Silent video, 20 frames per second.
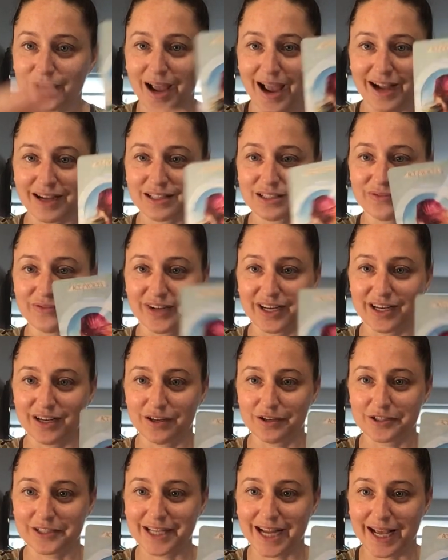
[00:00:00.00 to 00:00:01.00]
activate
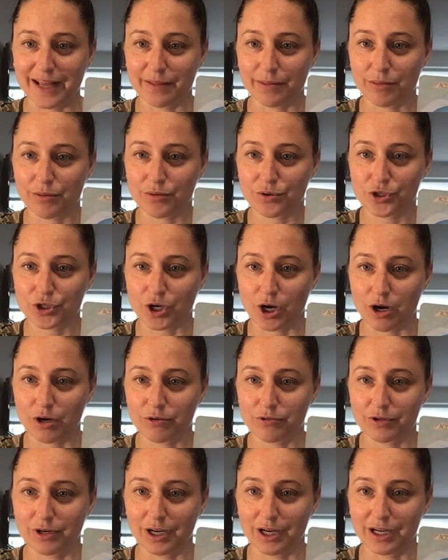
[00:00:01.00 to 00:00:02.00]
our 10th
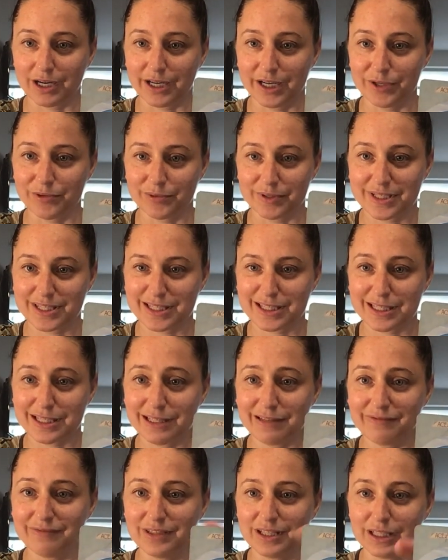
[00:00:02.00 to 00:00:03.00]
chakra and
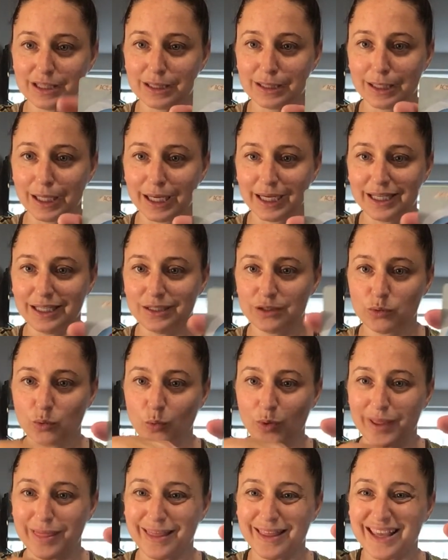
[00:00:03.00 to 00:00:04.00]
receive the light
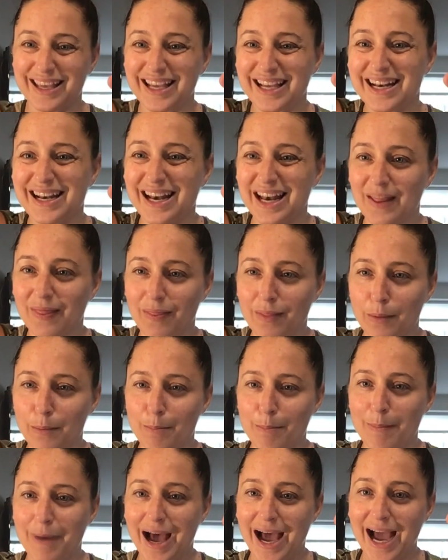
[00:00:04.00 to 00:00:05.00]
within the
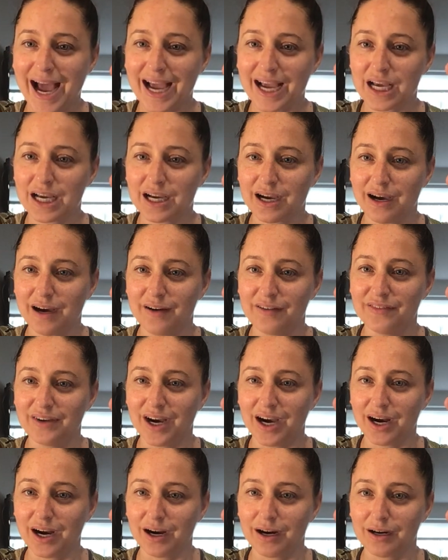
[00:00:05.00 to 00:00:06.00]
back of
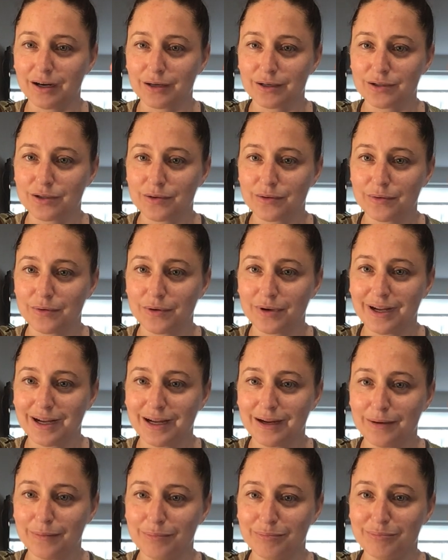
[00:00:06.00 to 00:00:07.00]
our
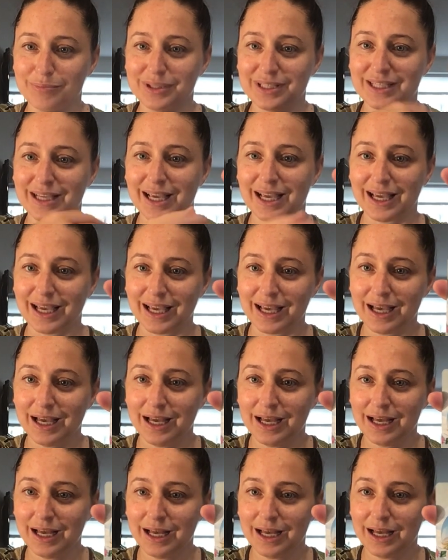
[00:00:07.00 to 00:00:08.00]
being.
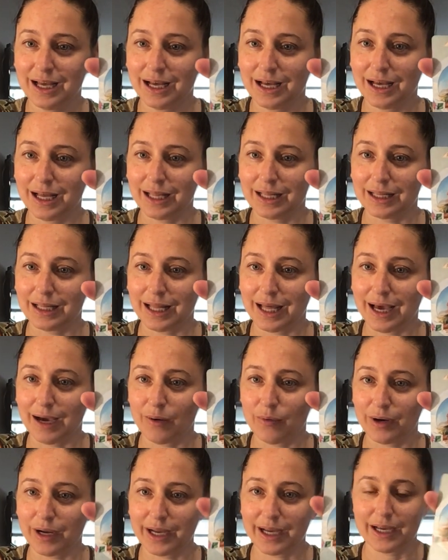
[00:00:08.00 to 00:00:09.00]

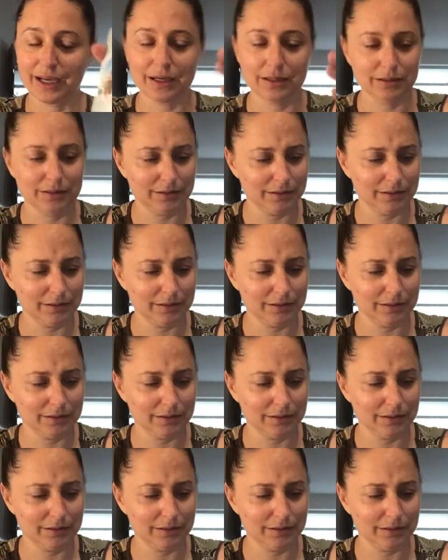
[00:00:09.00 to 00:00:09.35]
Allowing